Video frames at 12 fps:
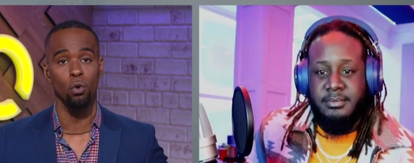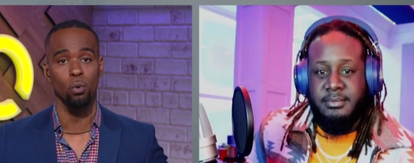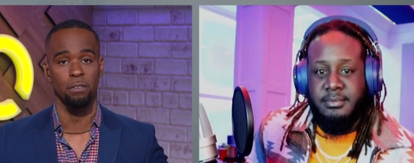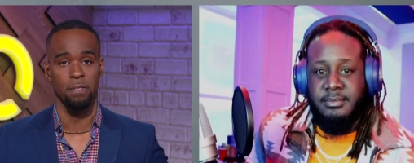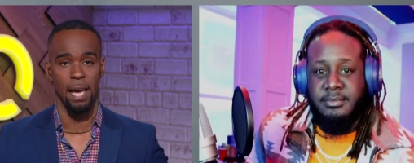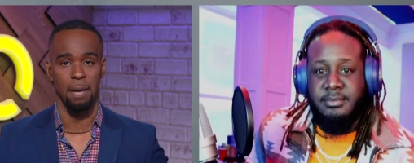
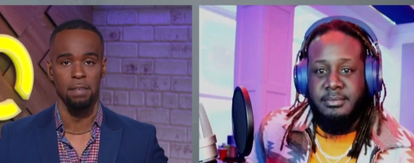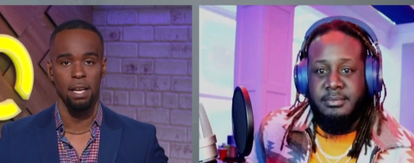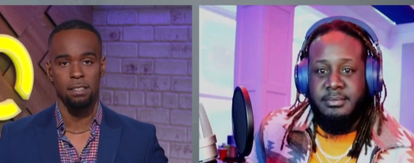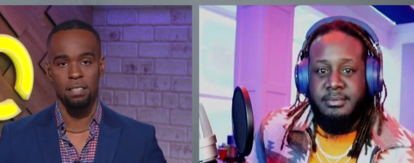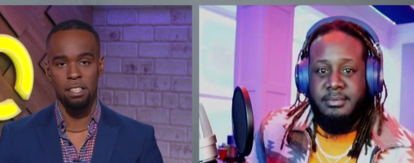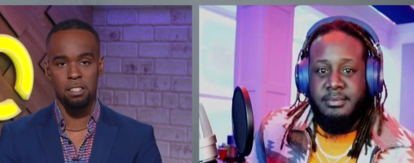Speaker 1: Cool with That."
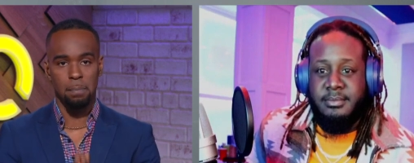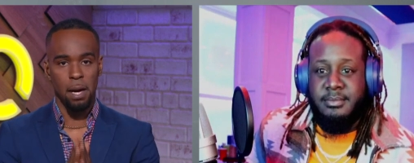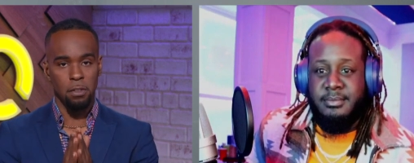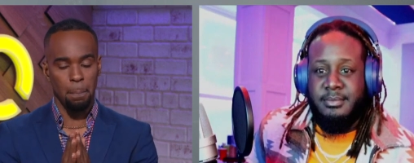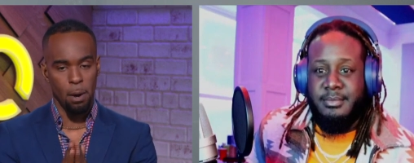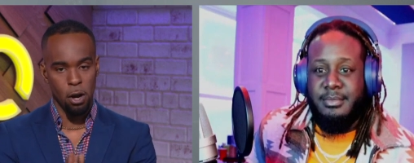Tell us
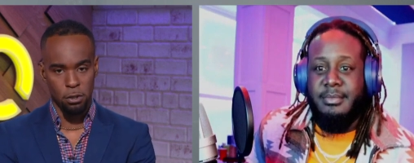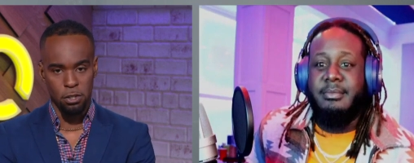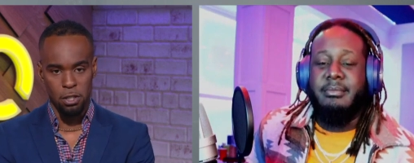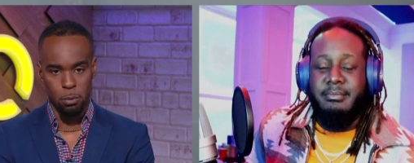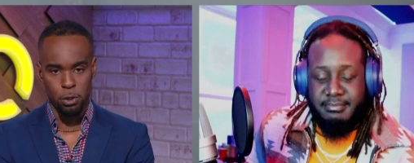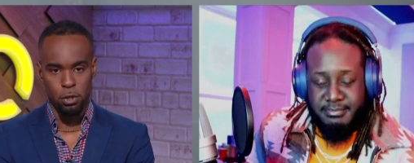about the
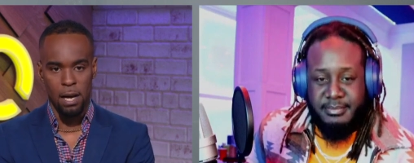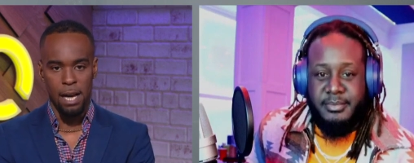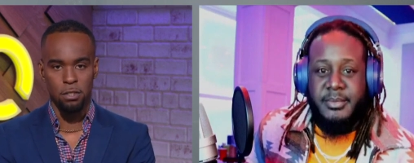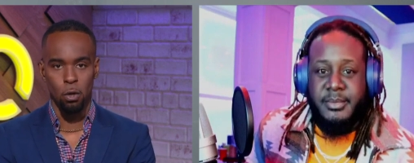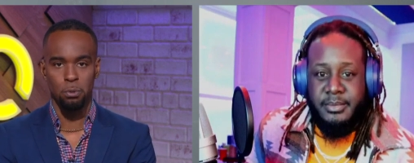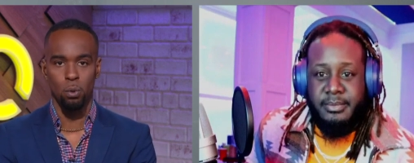partnership, what you
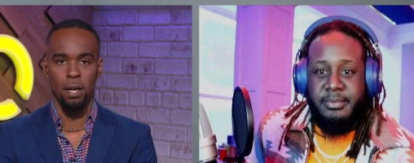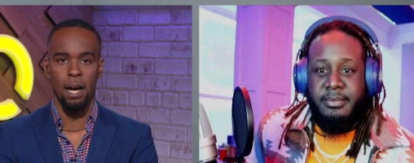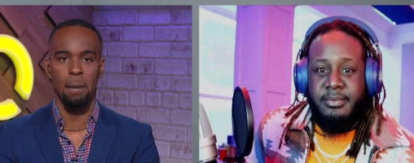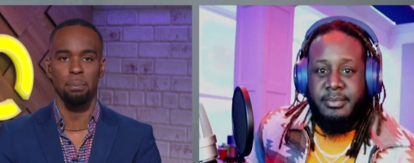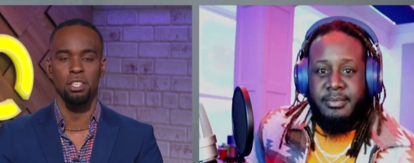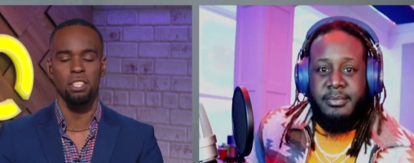guys hope to
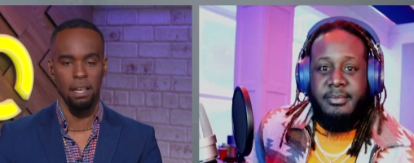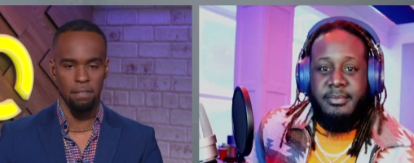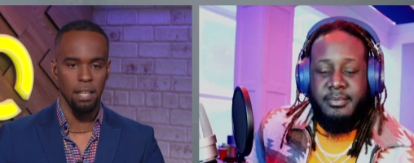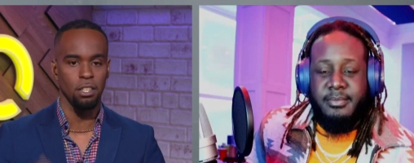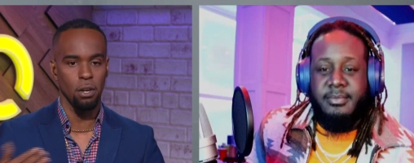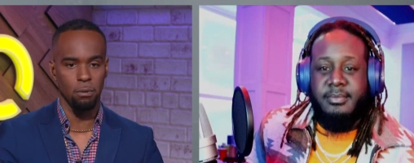accomplish,
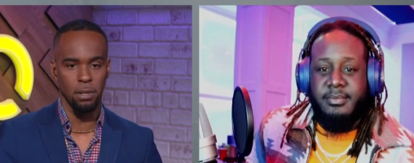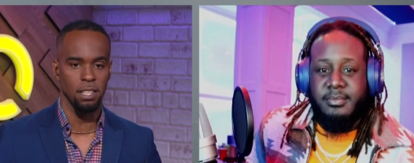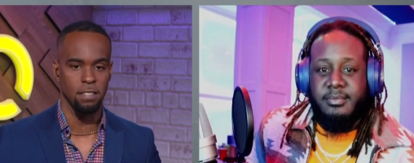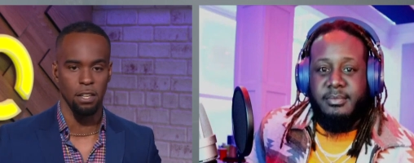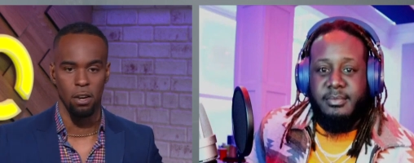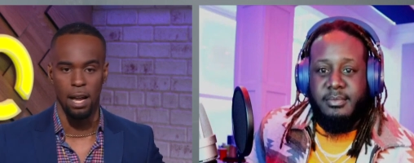and then you know,
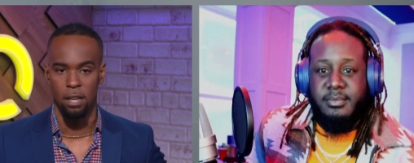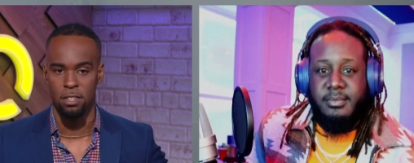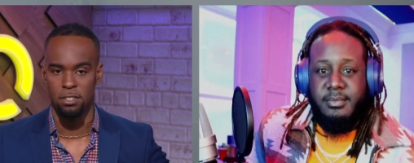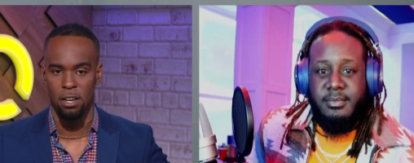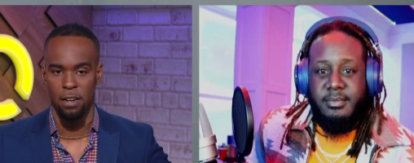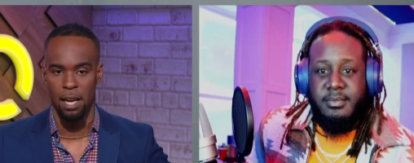fill us in on
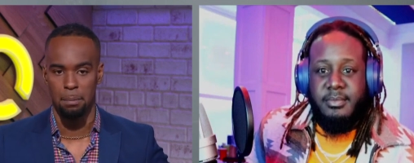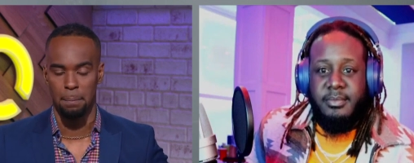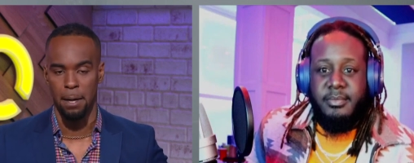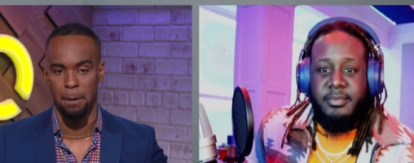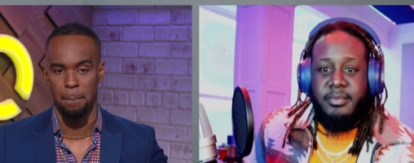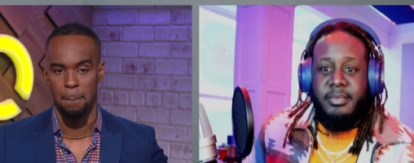how the song
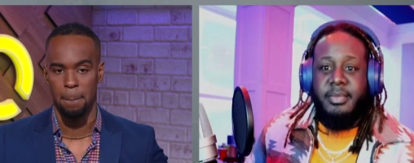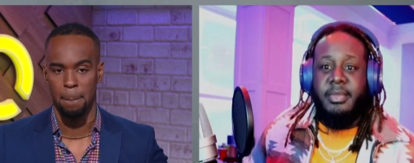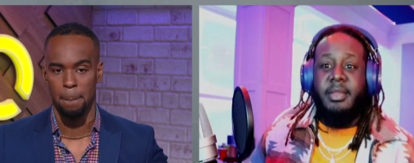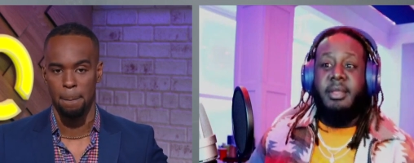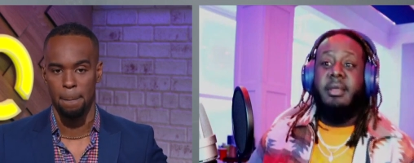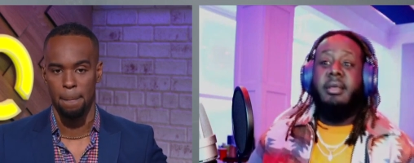came about.
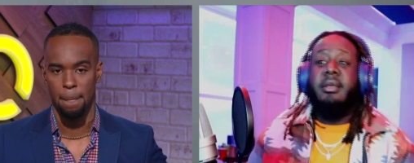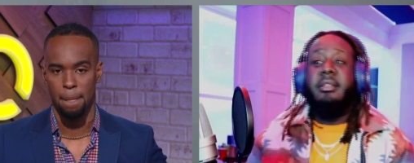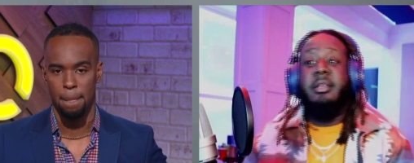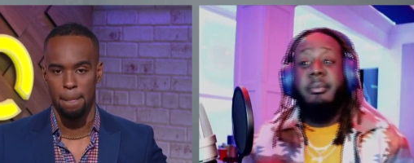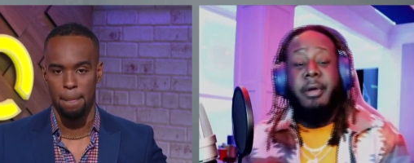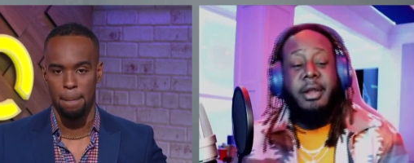
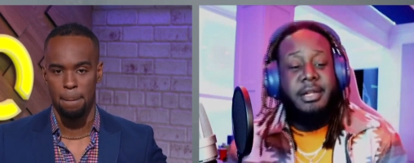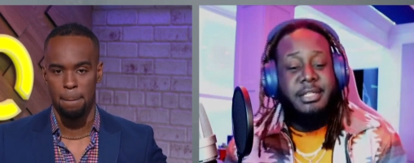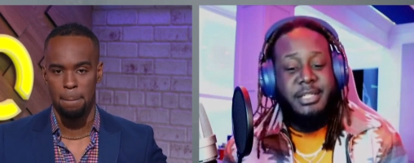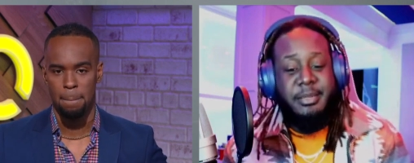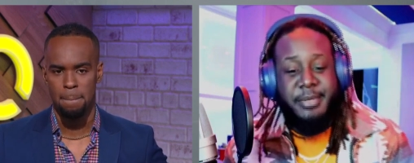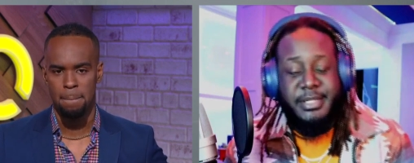
Speaker 2: The
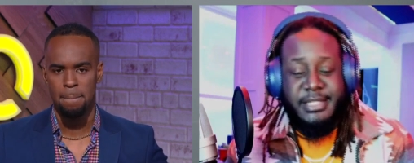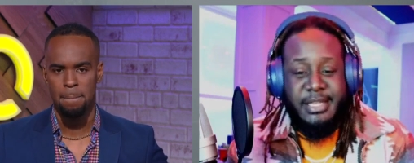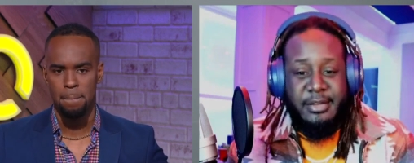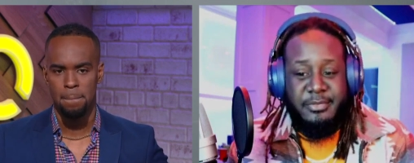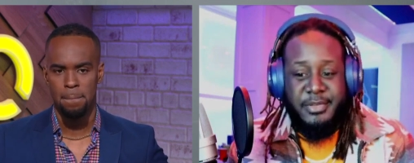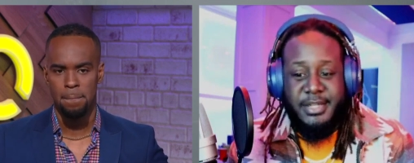partnership
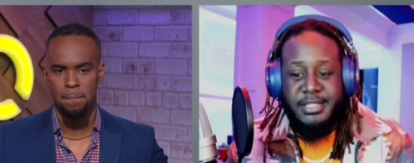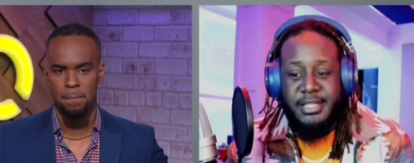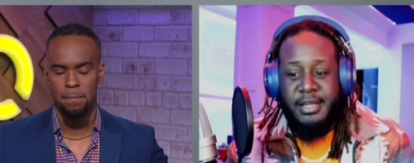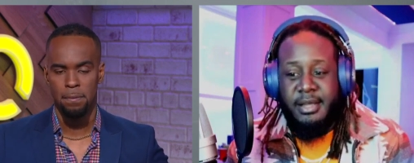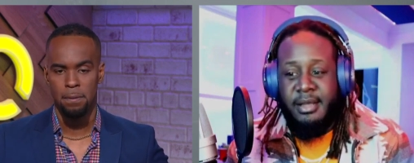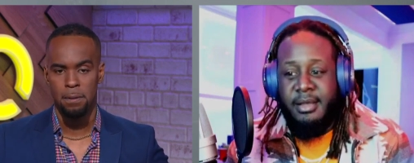itself is
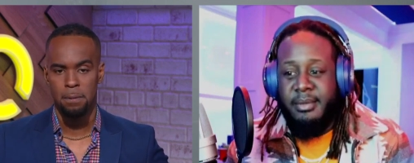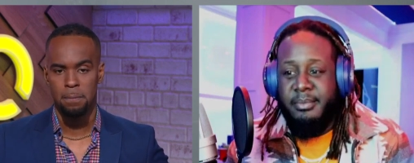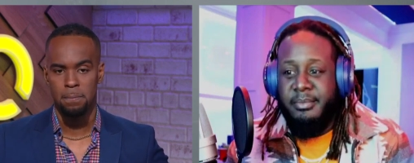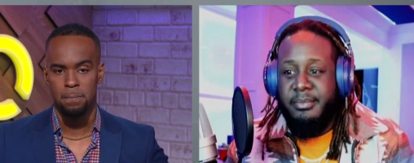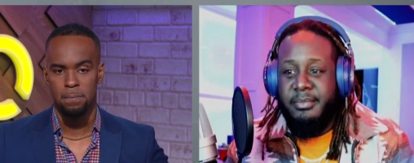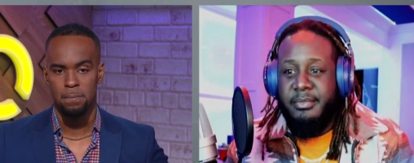um,
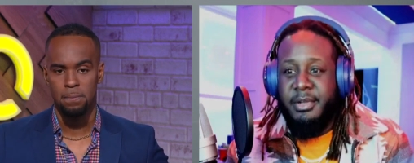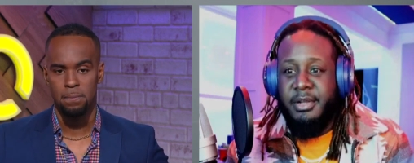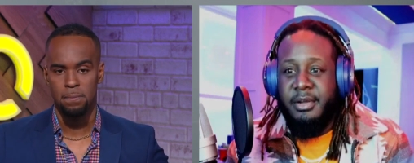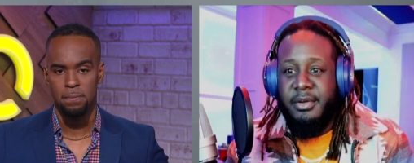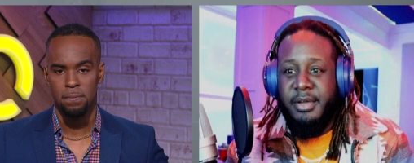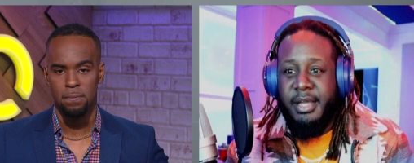you
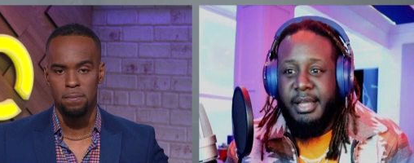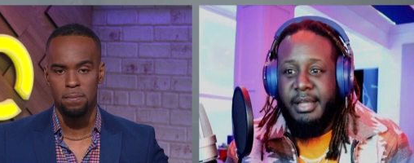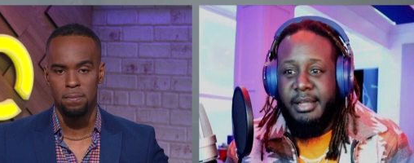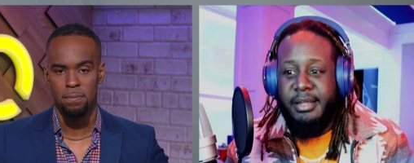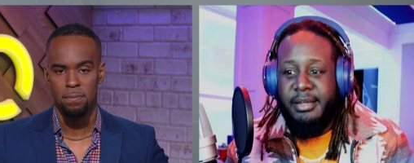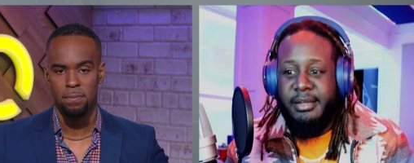know
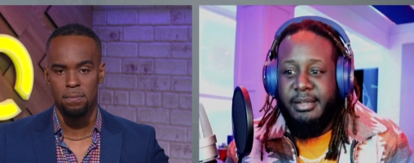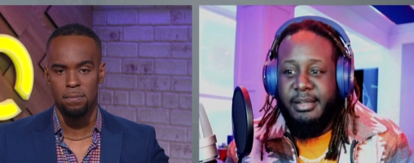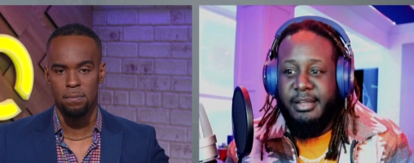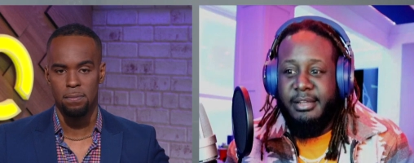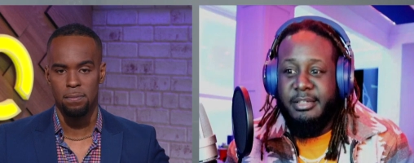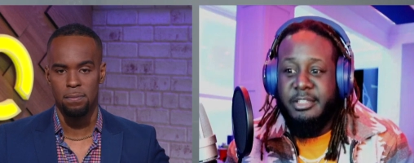a
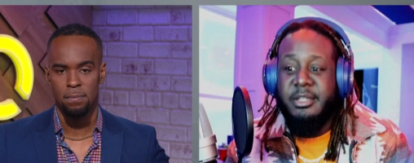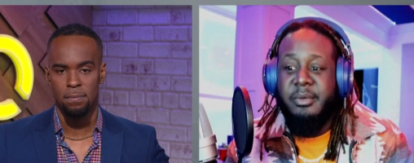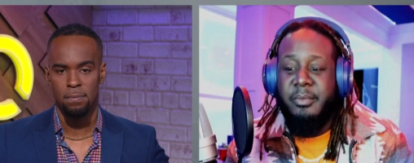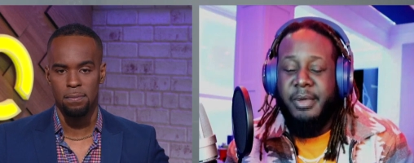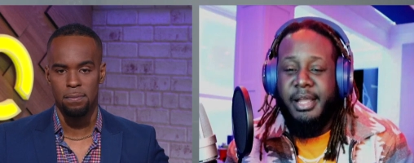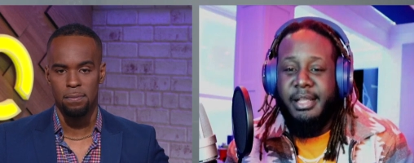uh, just a
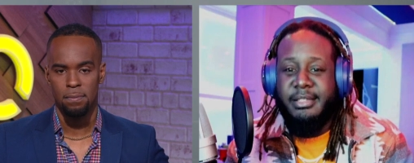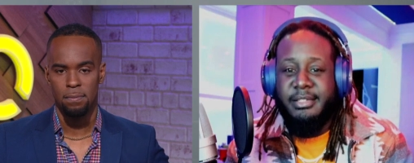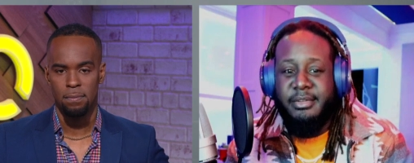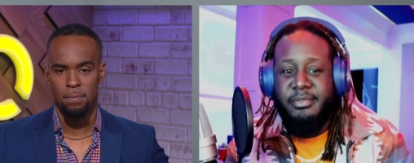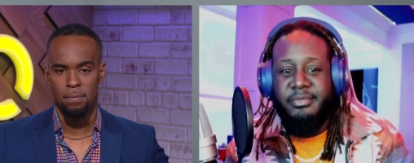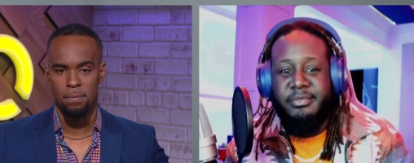way
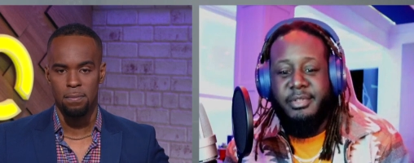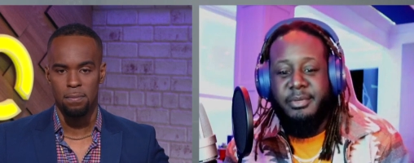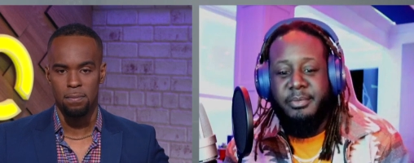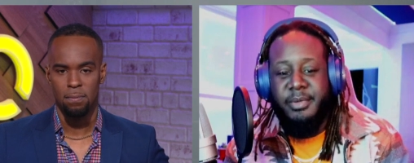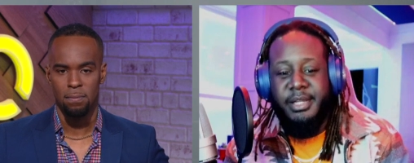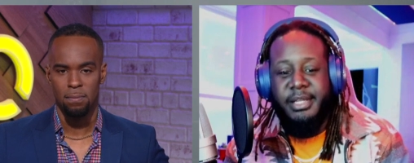to
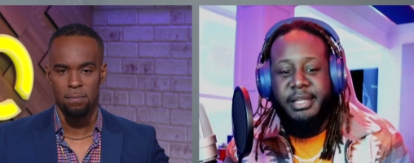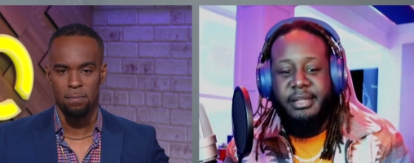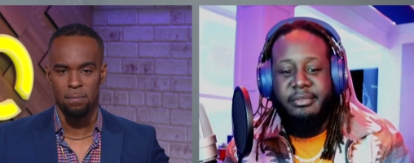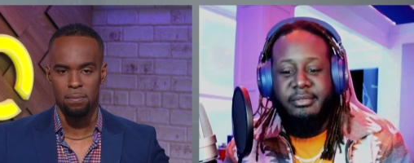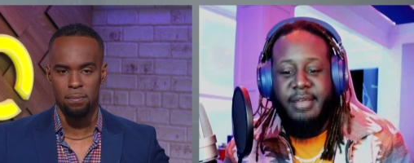to really